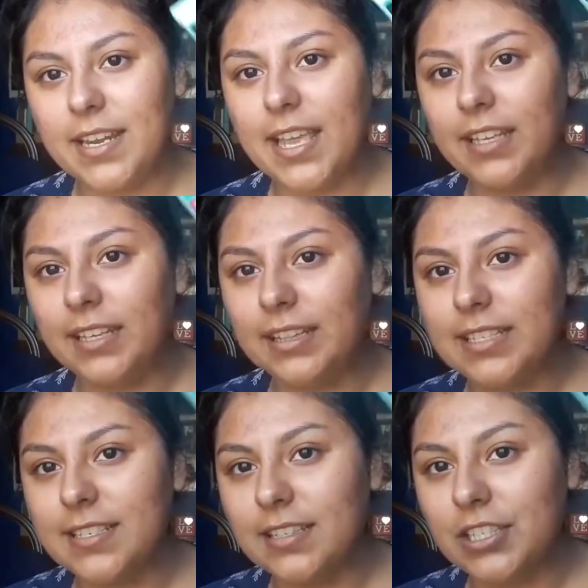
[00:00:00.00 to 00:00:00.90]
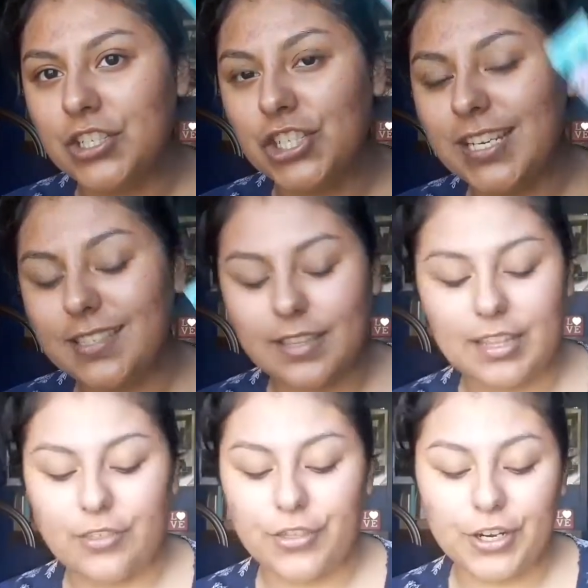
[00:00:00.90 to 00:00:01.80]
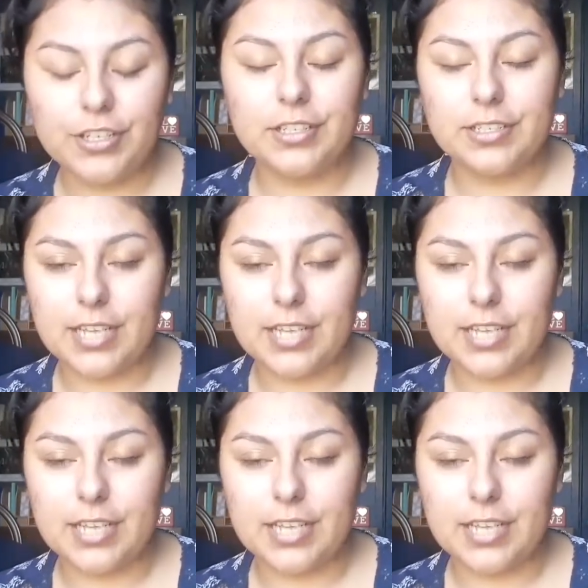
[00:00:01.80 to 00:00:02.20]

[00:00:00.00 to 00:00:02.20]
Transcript: and this is legit the third